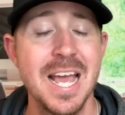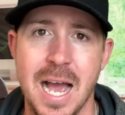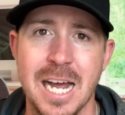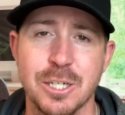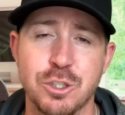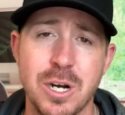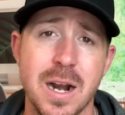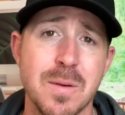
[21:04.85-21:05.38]
I
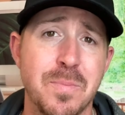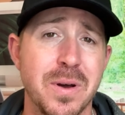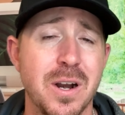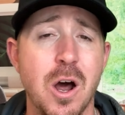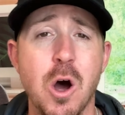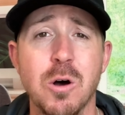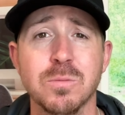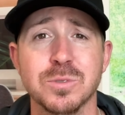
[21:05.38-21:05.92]
try to put
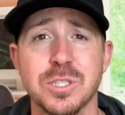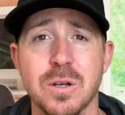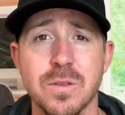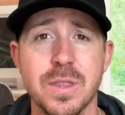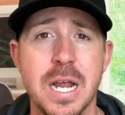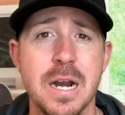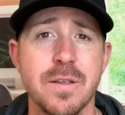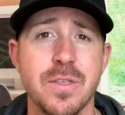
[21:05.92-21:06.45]
homes on
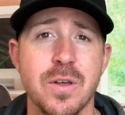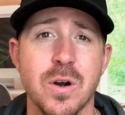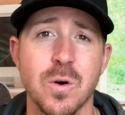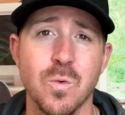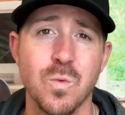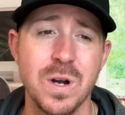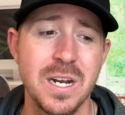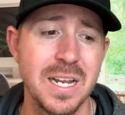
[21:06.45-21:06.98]
there that are
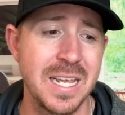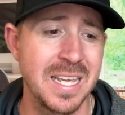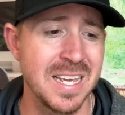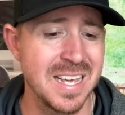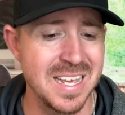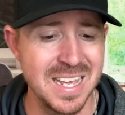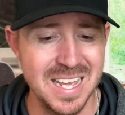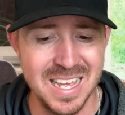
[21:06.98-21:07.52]
really
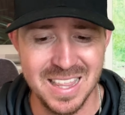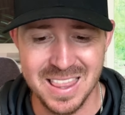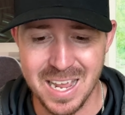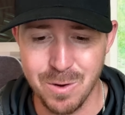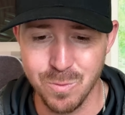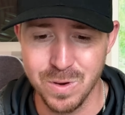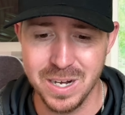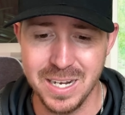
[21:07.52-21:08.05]
they
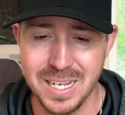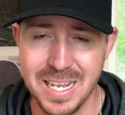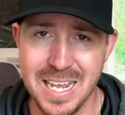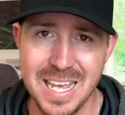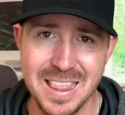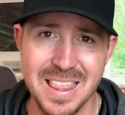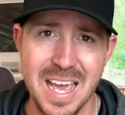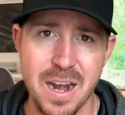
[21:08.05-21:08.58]
really
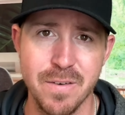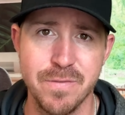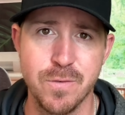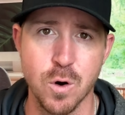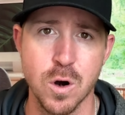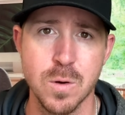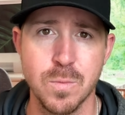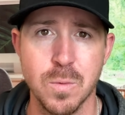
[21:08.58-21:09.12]
hit that
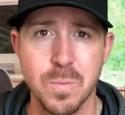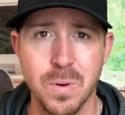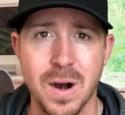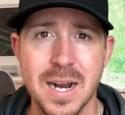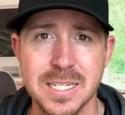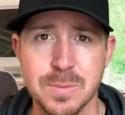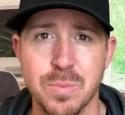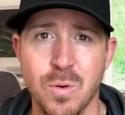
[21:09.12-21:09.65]
affordable
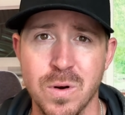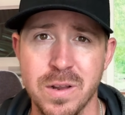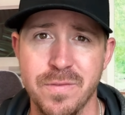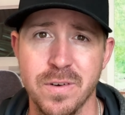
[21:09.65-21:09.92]
price point.